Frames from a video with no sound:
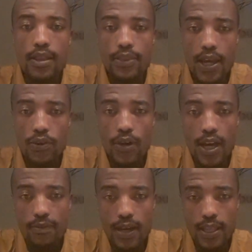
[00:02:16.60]
Then you
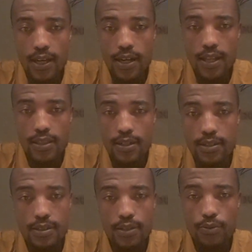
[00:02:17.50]
have other
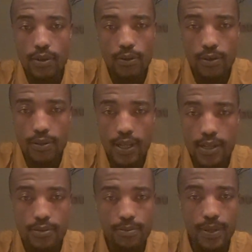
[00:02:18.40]
countries that were
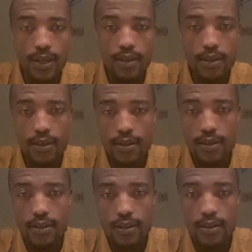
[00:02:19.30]
colonized by
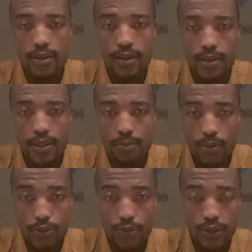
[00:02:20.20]
the
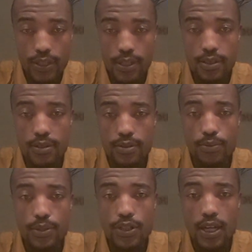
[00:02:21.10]
Portuguese,
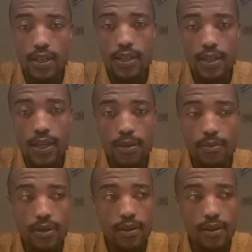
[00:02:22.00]
which I can name.